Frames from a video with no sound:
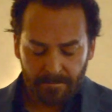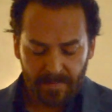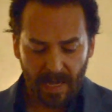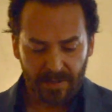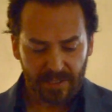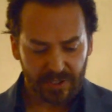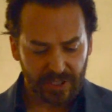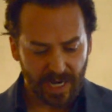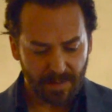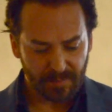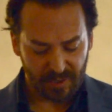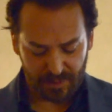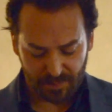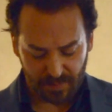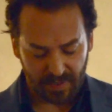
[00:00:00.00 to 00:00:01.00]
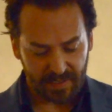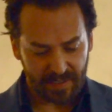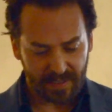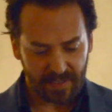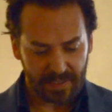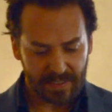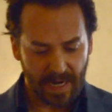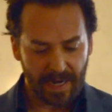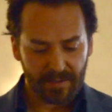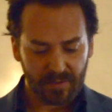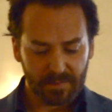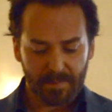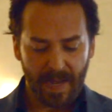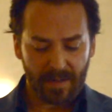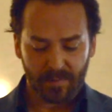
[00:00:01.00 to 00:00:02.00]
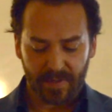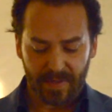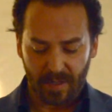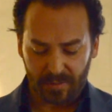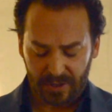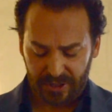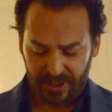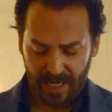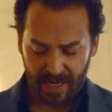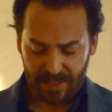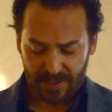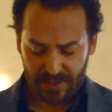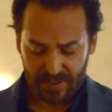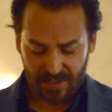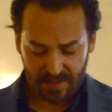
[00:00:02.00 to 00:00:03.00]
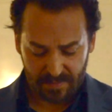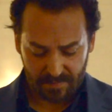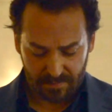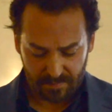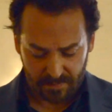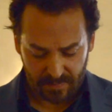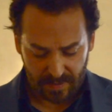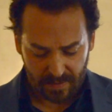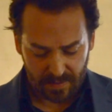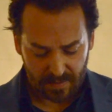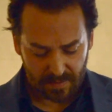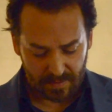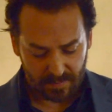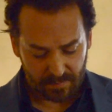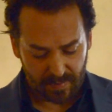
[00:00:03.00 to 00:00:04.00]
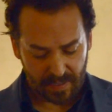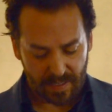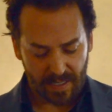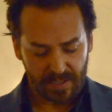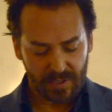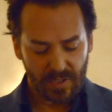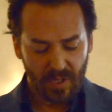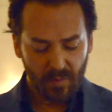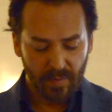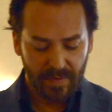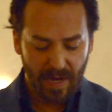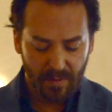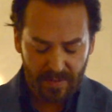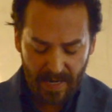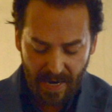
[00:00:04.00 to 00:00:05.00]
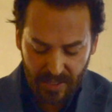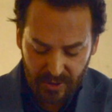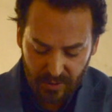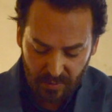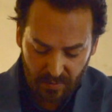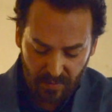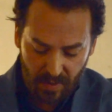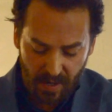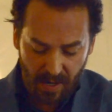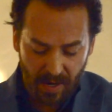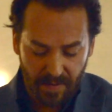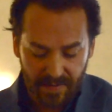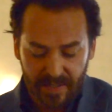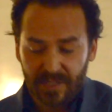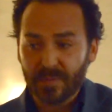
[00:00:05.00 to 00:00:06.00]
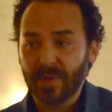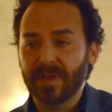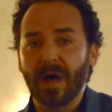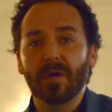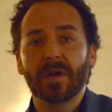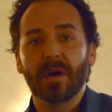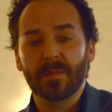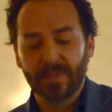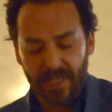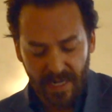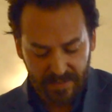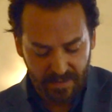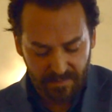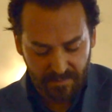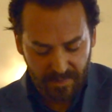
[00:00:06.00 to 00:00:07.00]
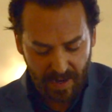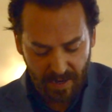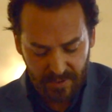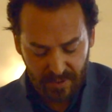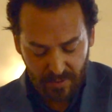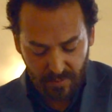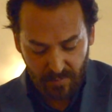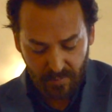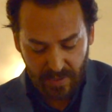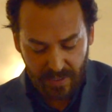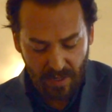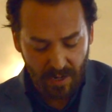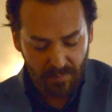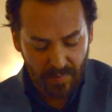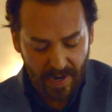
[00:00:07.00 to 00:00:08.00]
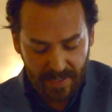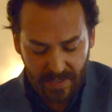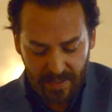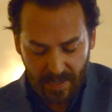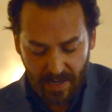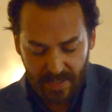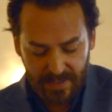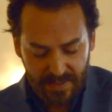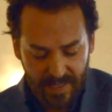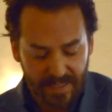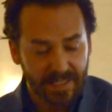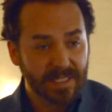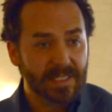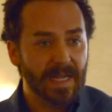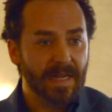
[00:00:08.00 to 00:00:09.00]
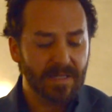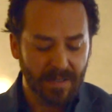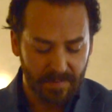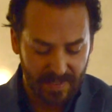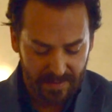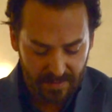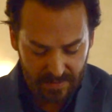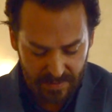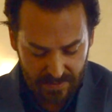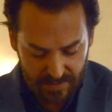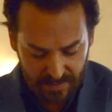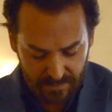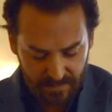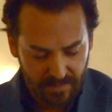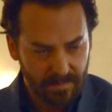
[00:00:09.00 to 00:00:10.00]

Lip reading: Now, this chapter is brilliantly titled Men Without Chests, because without natural law, that is, without objective value, we cannot recognize that sentiments,